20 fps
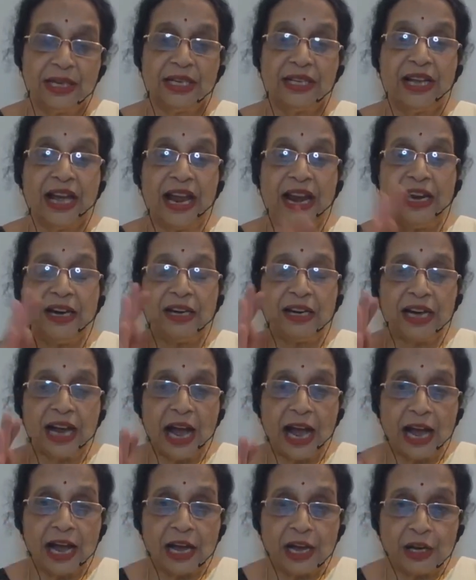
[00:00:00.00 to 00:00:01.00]
The
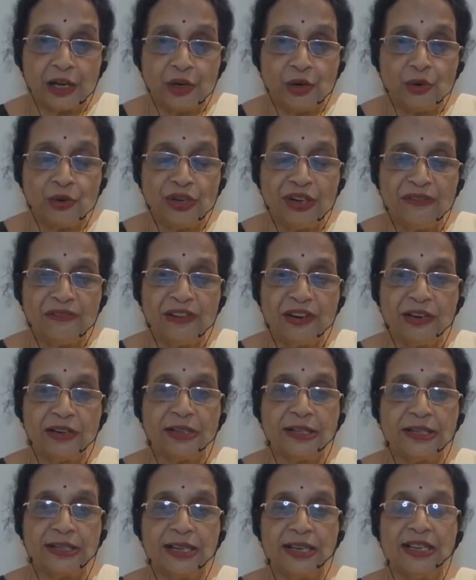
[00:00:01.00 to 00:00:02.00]
entire
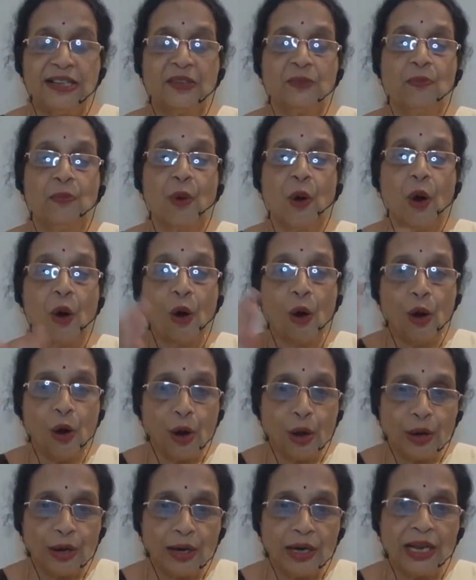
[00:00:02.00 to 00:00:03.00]
universe is
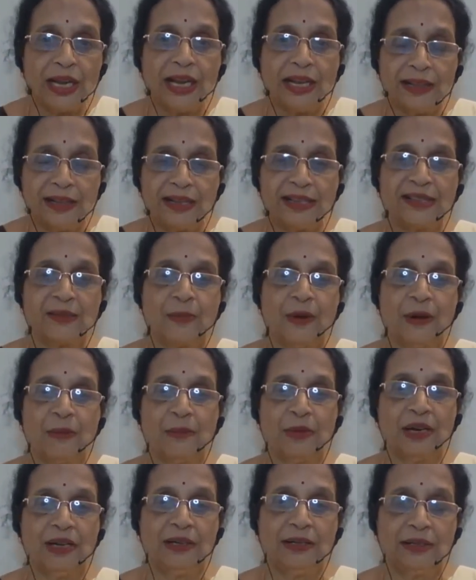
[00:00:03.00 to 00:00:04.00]
born in this
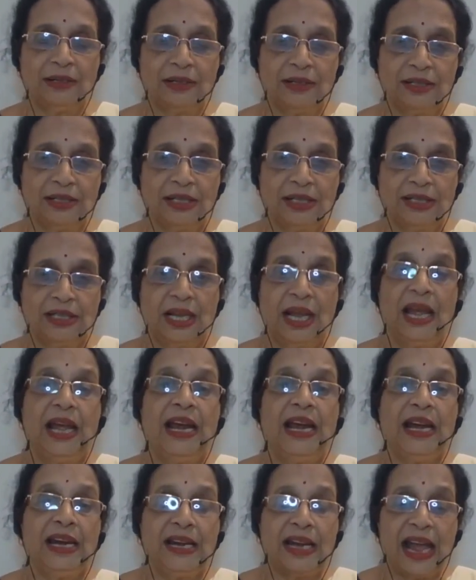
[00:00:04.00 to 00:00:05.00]
Brahman.
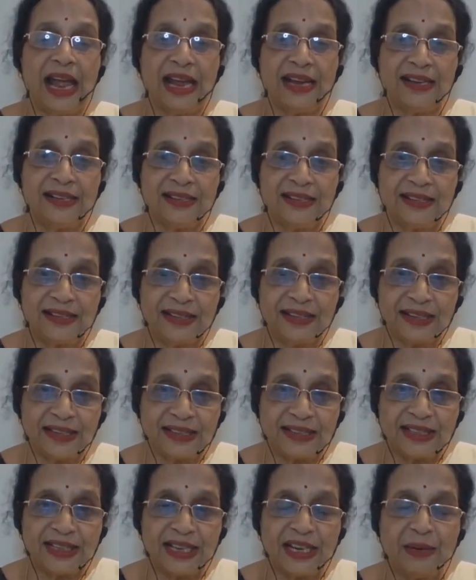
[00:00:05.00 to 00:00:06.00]
It
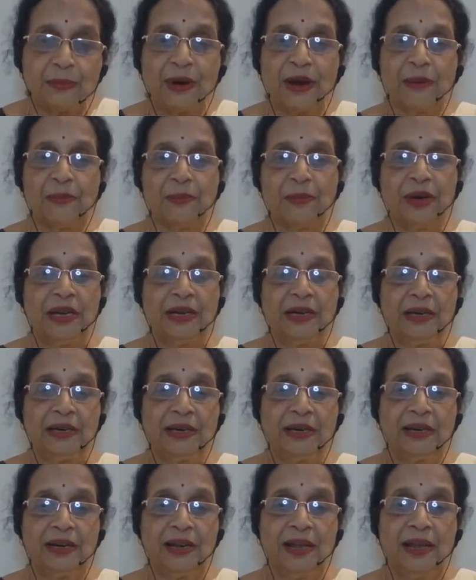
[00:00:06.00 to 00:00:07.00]
exists in
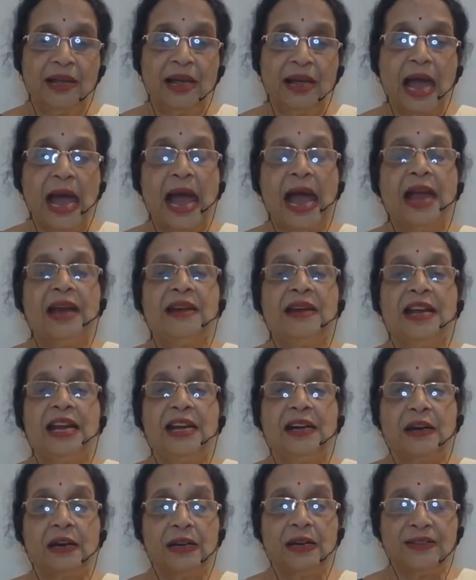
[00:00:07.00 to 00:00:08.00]
Brahman and
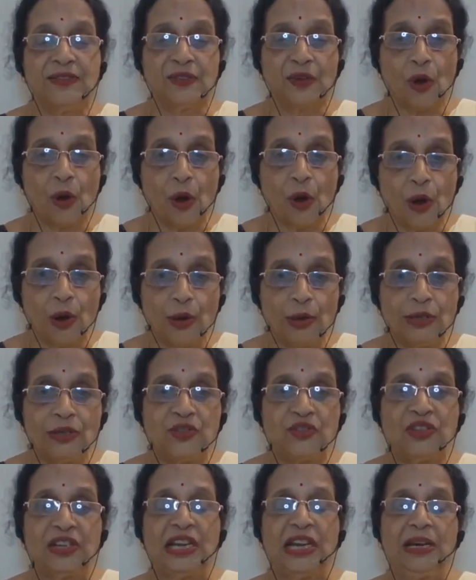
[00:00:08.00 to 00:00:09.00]
it
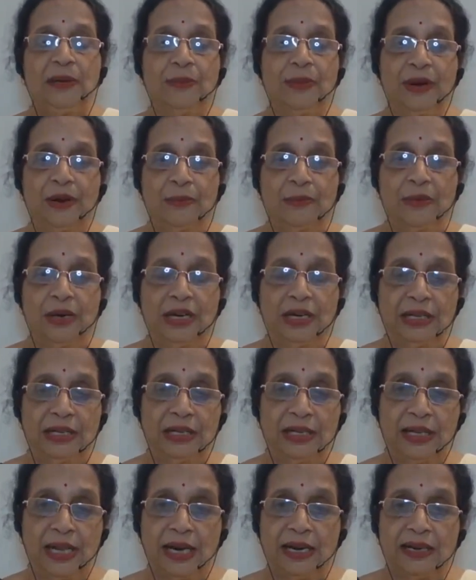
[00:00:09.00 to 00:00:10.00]
resolves in
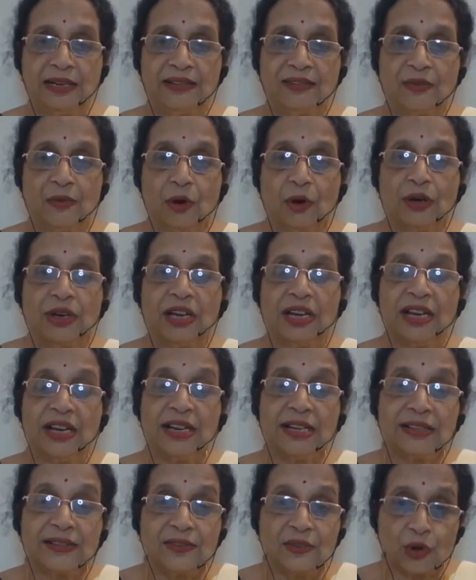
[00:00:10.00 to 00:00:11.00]
Brahman. That is what he
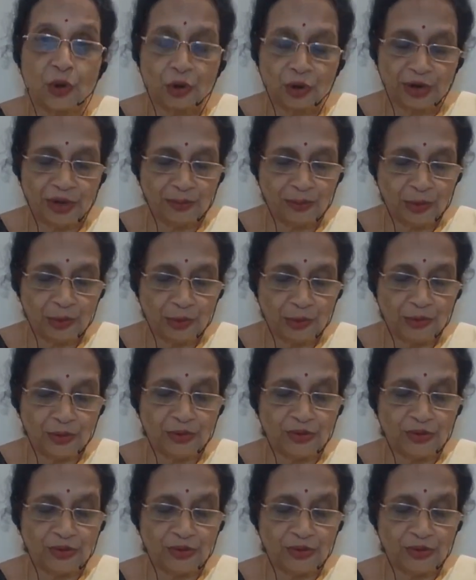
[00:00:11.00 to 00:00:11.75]
is talked about.